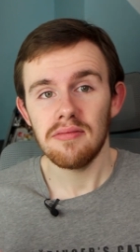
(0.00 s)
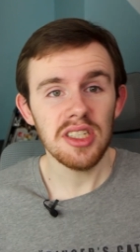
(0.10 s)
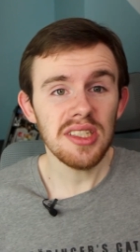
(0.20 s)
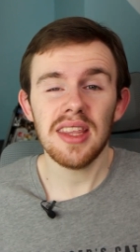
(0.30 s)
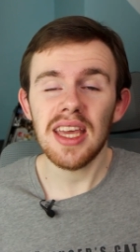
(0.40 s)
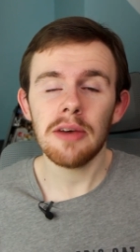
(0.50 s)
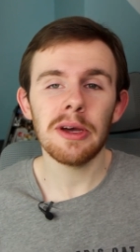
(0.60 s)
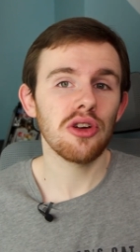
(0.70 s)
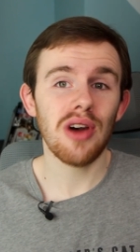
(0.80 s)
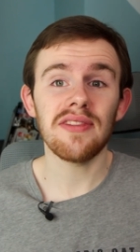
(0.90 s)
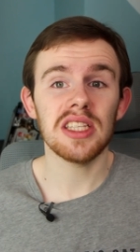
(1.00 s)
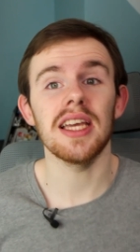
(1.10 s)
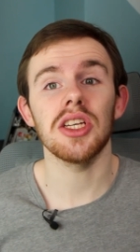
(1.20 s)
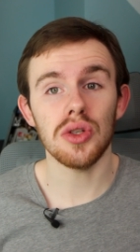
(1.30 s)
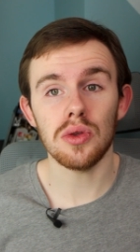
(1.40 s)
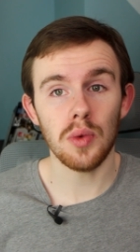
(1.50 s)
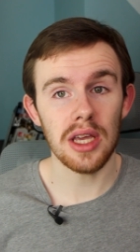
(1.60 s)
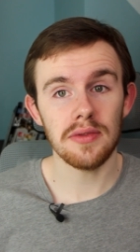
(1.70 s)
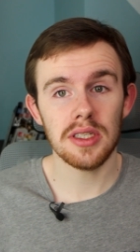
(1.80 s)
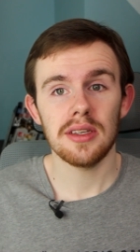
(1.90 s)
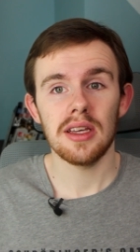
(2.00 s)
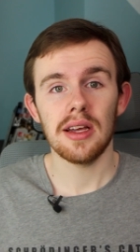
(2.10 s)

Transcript: Just think about gravitational waves.